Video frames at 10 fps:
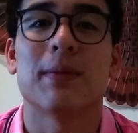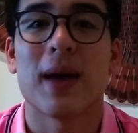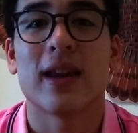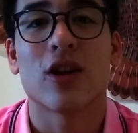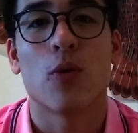
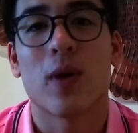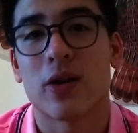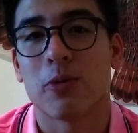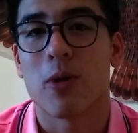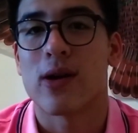depending on where
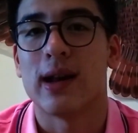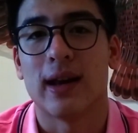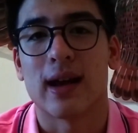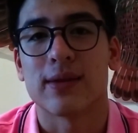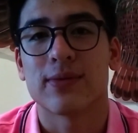you are in
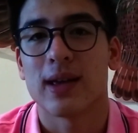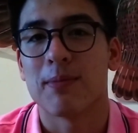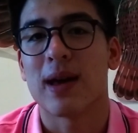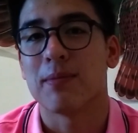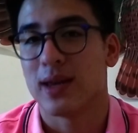life, it
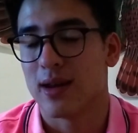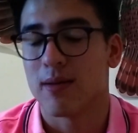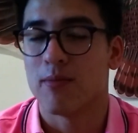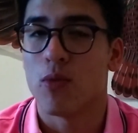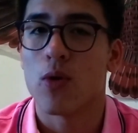might
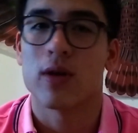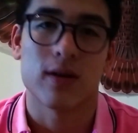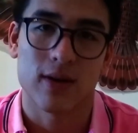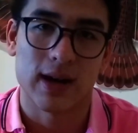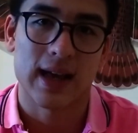mean more
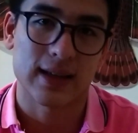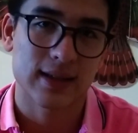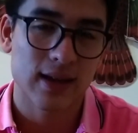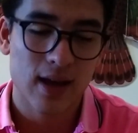or less,